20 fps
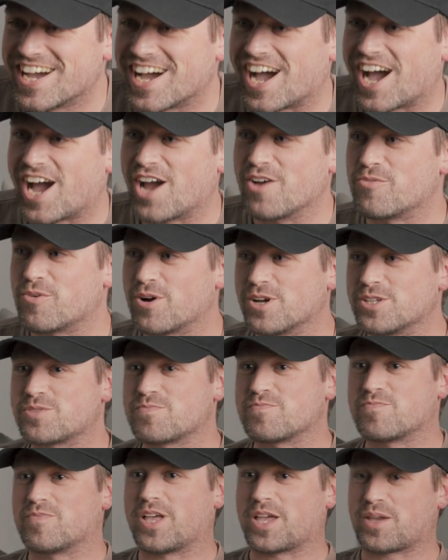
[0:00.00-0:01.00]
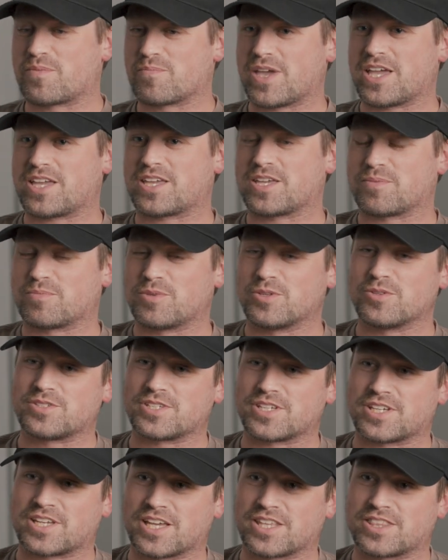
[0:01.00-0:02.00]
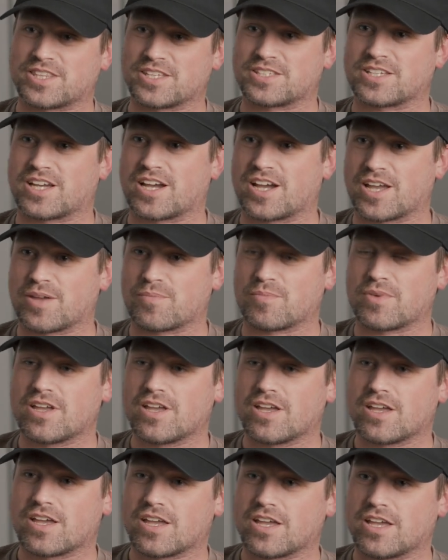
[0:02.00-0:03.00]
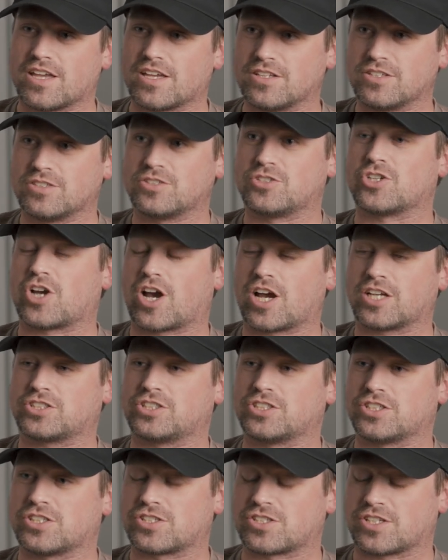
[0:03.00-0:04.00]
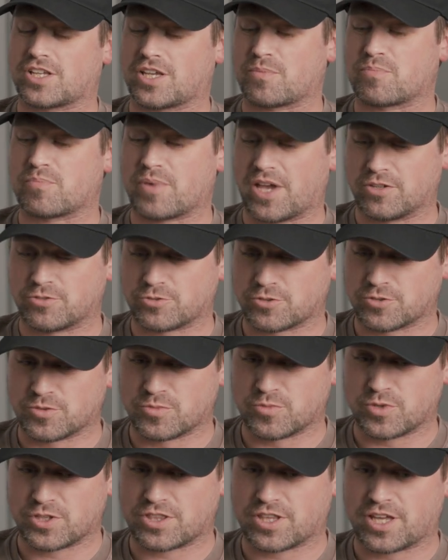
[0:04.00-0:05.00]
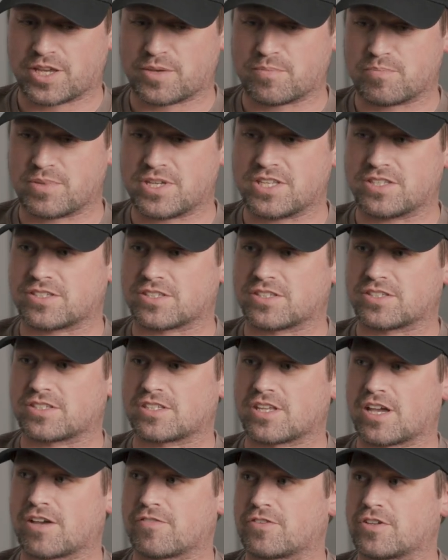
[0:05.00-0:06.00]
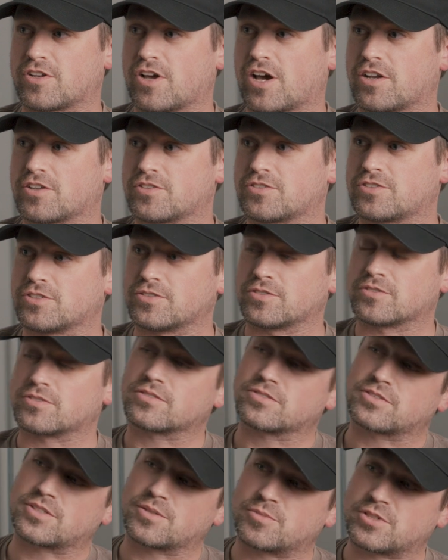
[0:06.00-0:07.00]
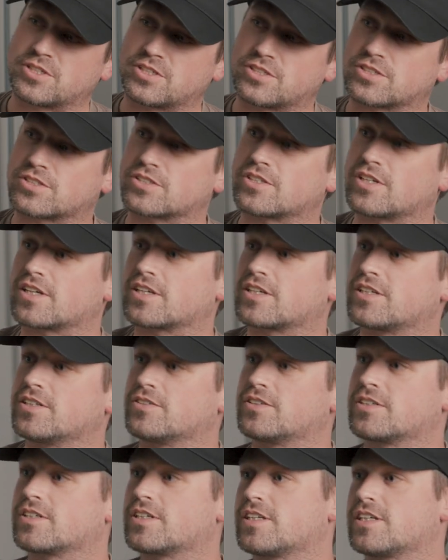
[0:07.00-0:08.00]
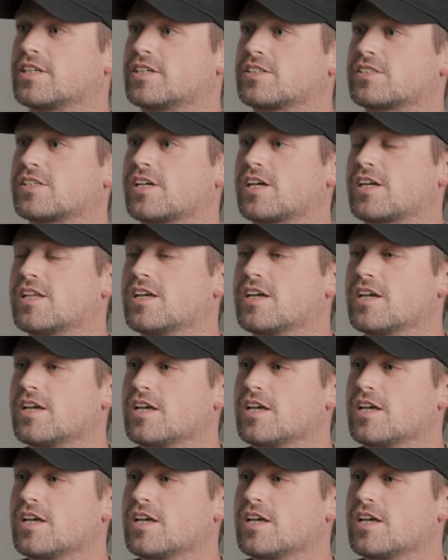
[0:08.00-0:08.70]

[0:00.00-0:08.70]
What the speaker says: I was like making music at the time in Josh's like bedroom with like beats and stuff and auto-tune. Somebody just got killed again outside.